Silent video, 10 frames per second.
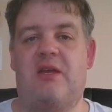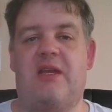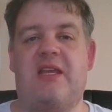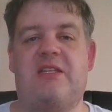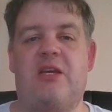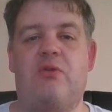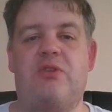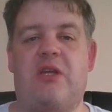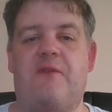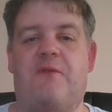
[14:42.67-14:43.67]
He
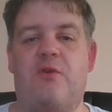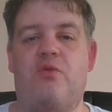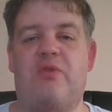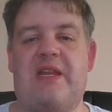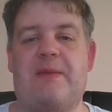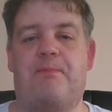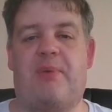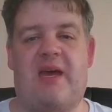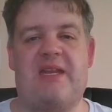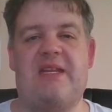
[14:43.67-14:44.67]
tells a few really
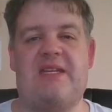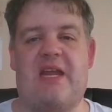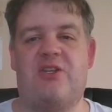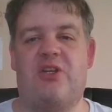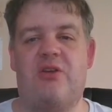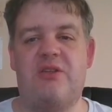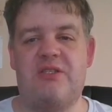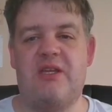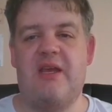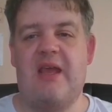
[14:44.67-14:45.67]
punny dad
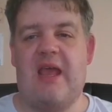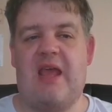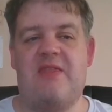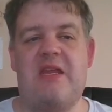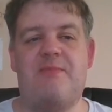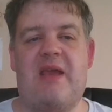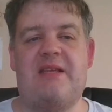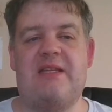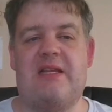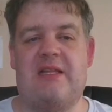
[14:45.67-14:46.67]
jokes, and then makes
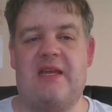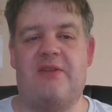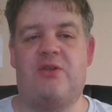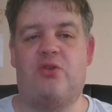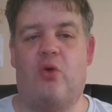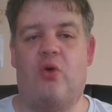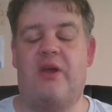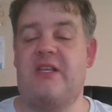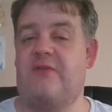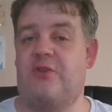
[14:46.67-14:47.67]
it clear the door
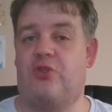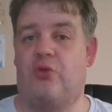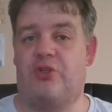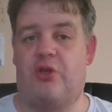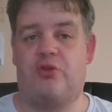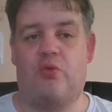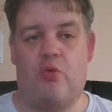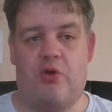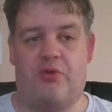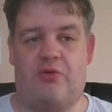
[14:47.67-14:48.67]
is for Georgiou to
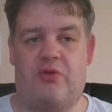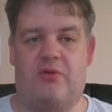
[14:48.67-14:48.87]
walk through.